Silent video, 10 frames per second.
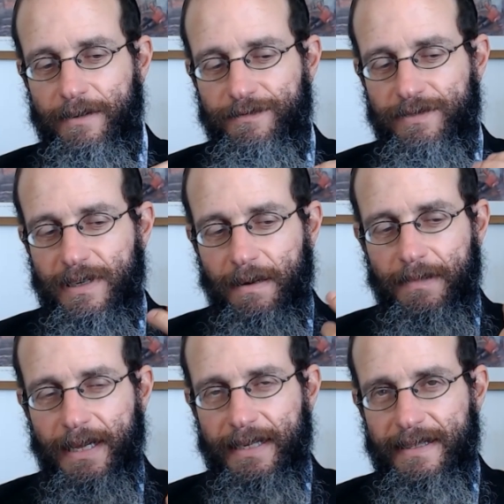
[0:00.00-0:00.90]

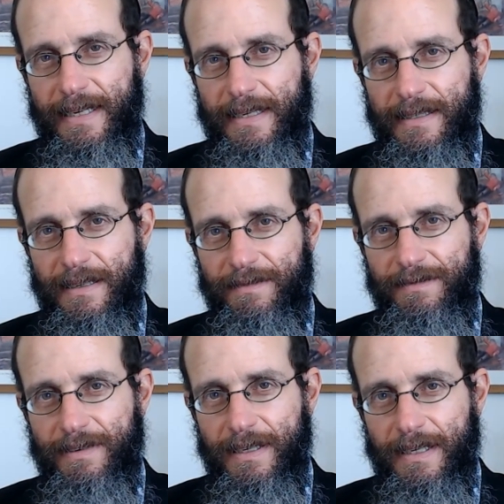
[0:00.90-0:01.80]
from that sense
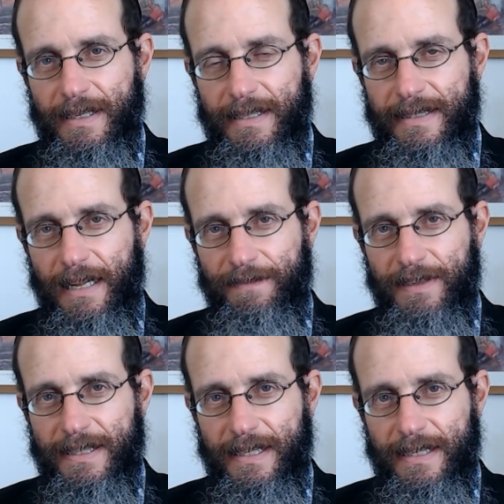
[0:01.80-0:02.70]
of
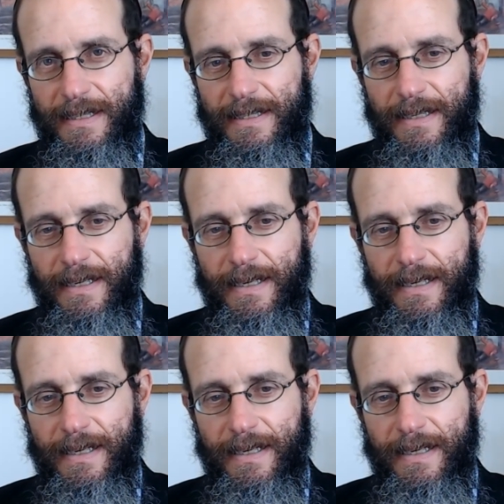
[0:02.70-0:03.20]
selflessness